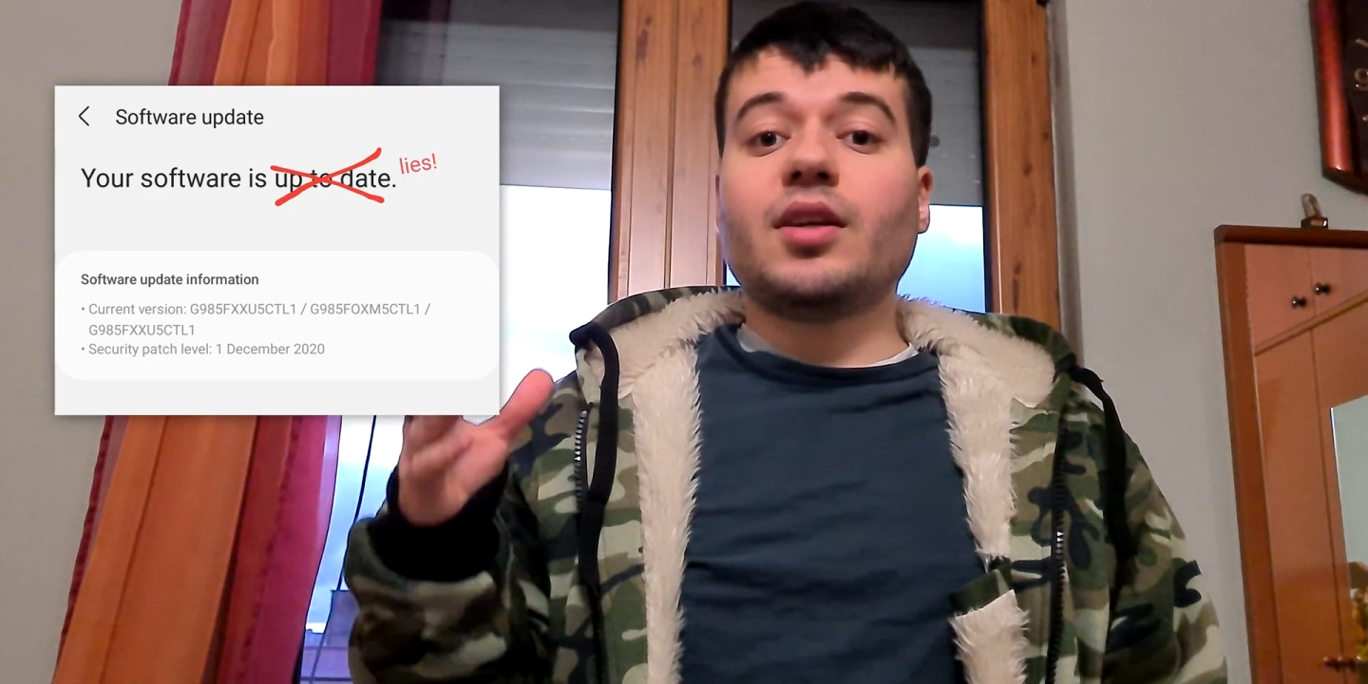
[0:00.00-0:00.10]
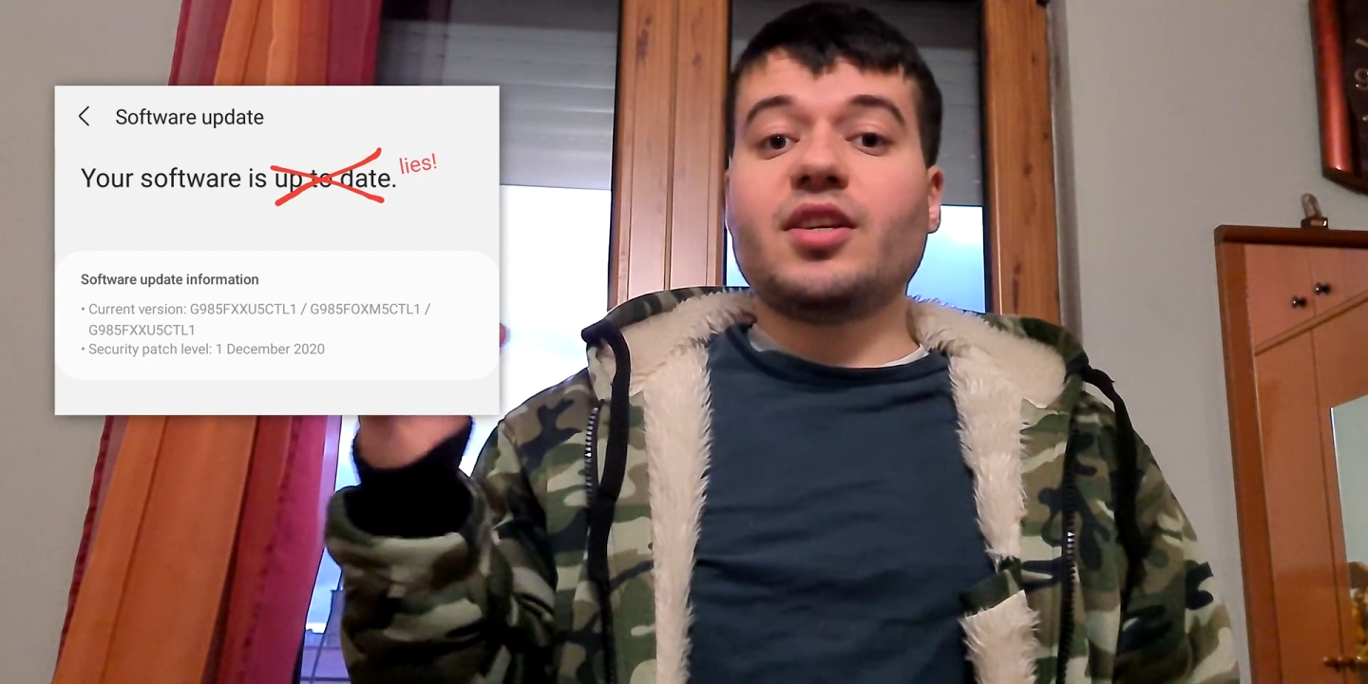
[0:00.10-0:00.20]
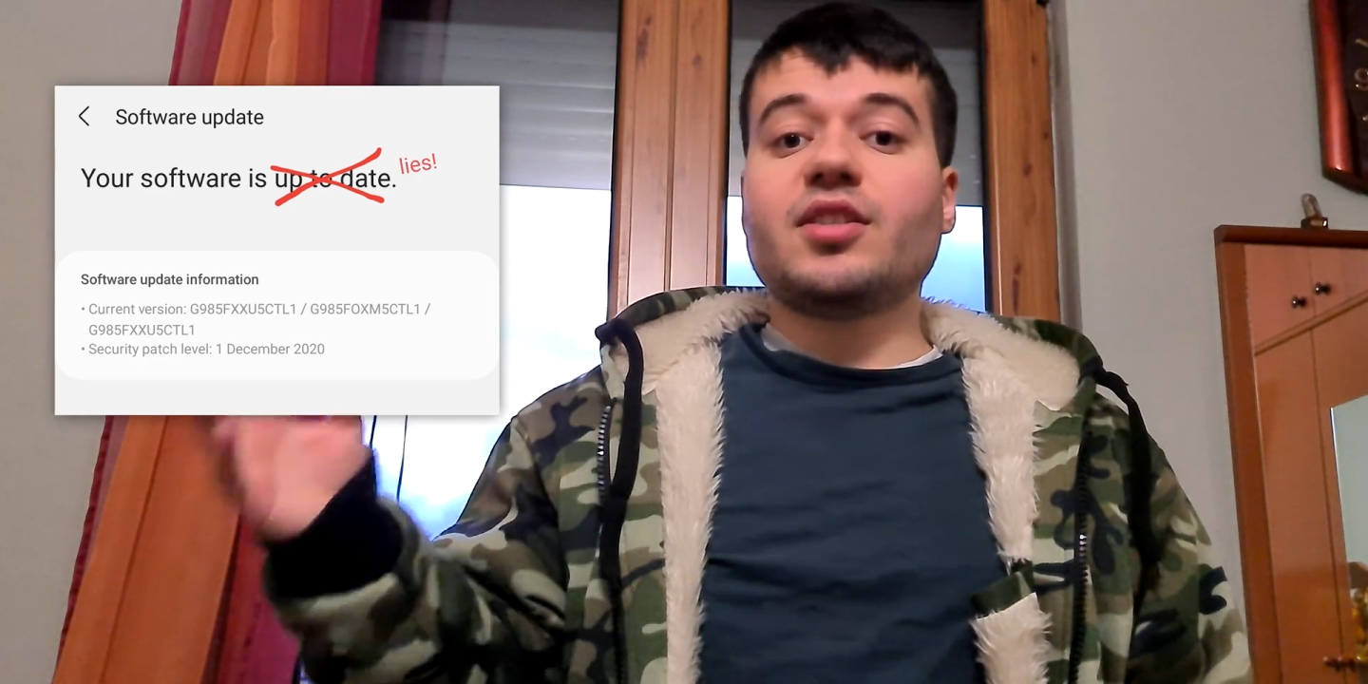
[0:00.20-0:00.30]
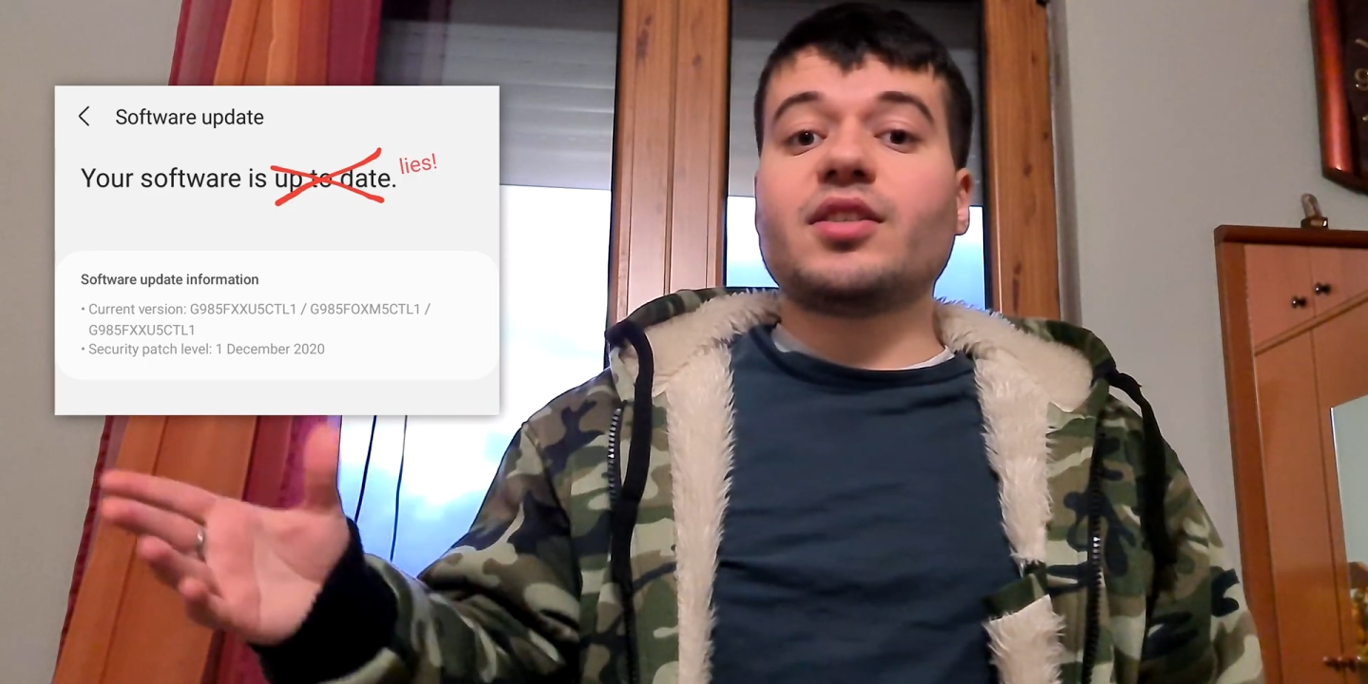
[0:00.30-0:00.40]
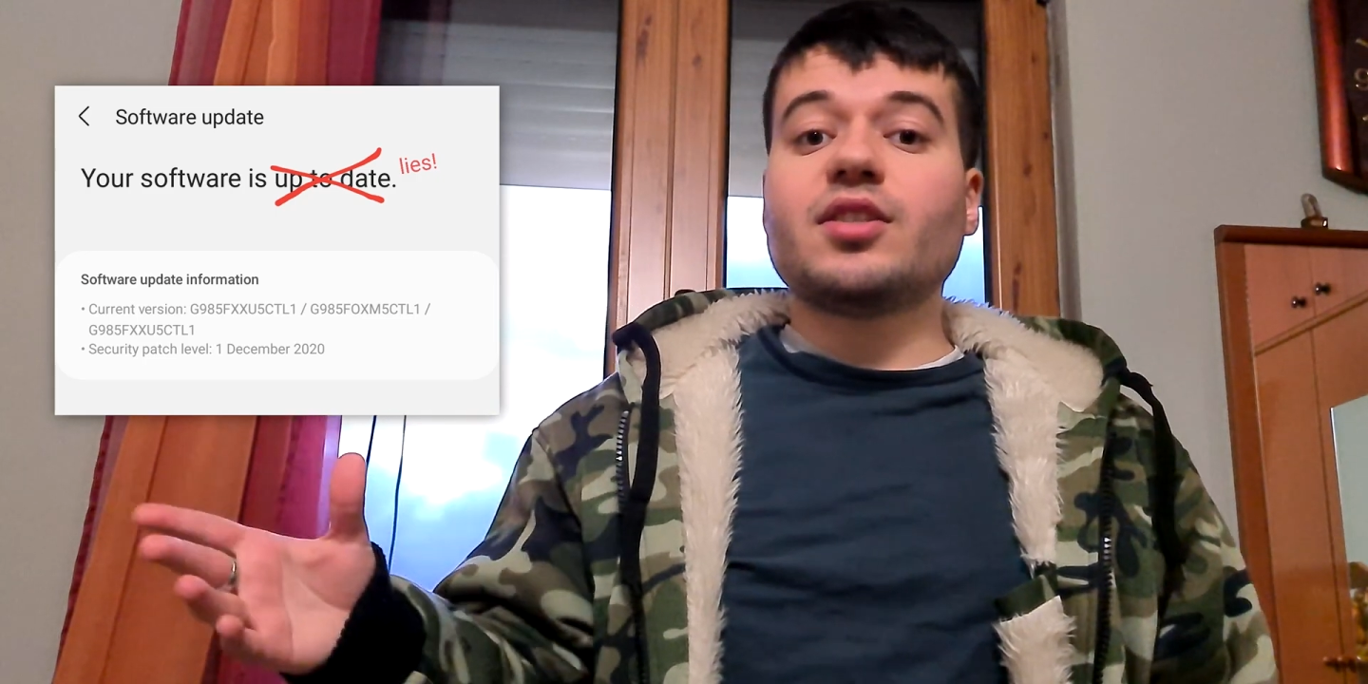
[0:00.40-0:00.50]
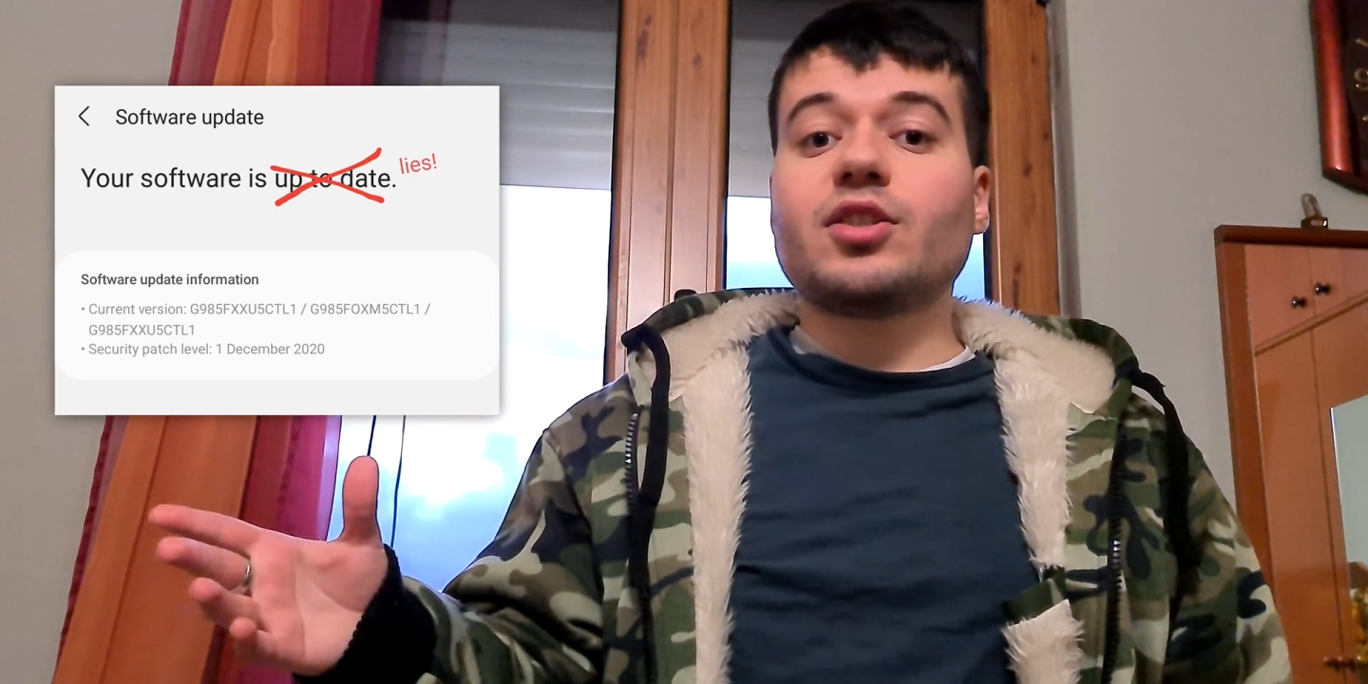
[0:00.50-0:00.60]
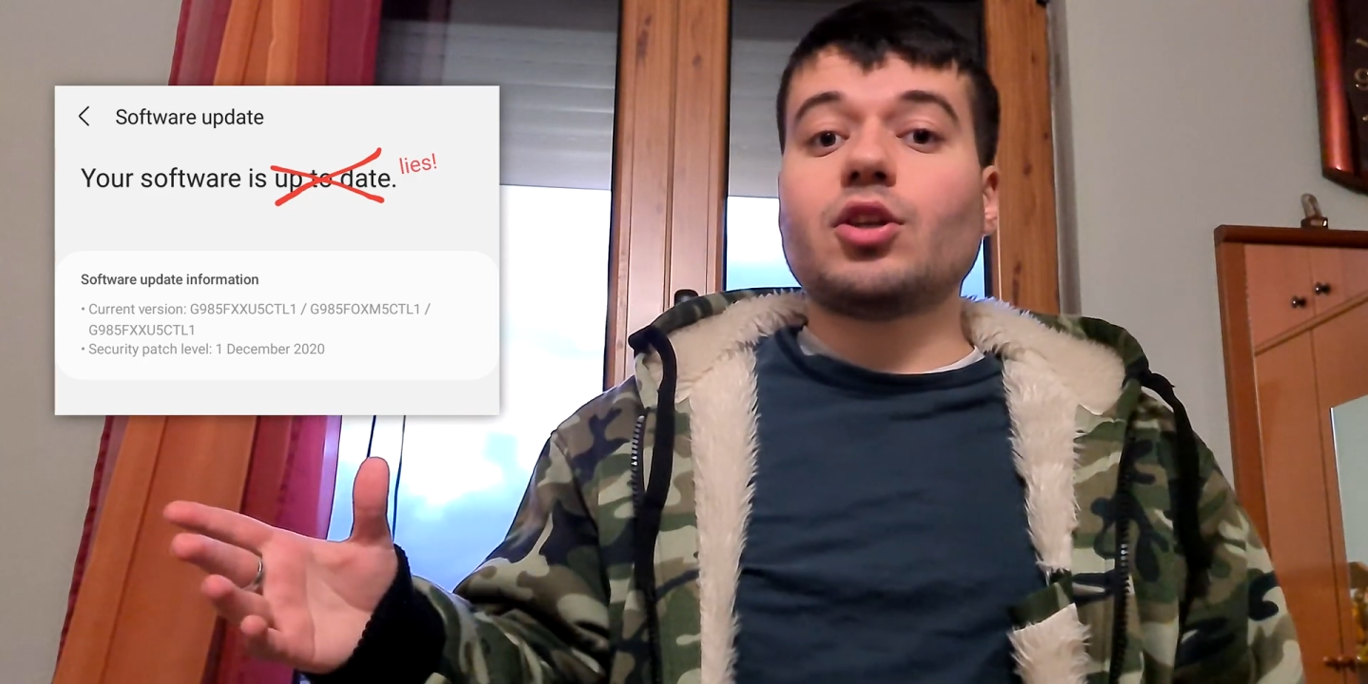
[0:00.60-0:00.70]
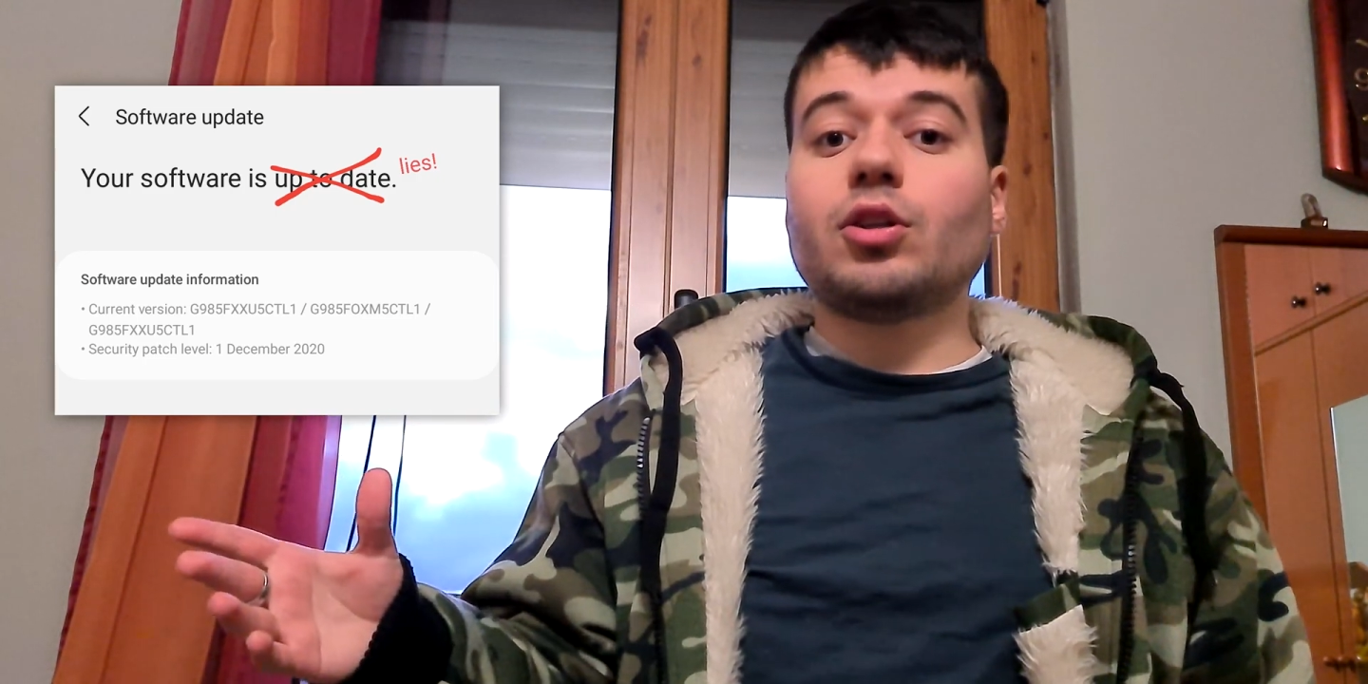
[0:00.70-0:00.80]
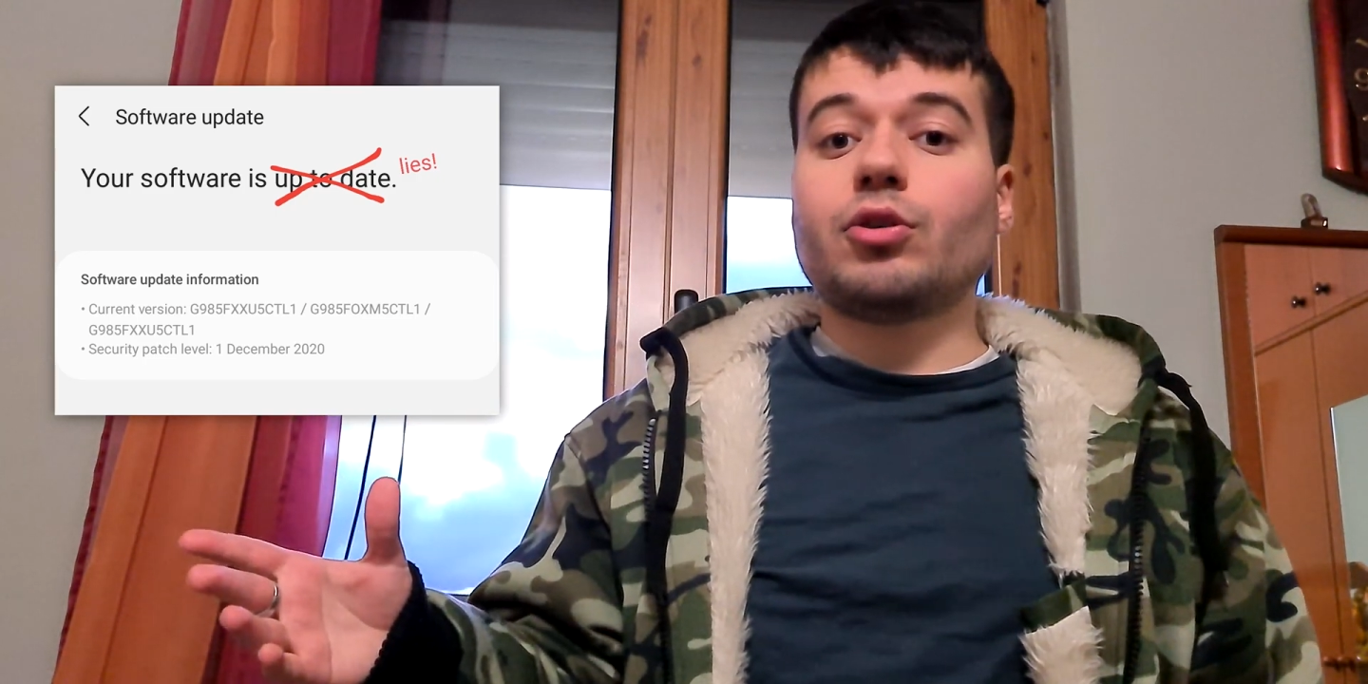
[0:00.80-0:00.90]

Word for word: is installed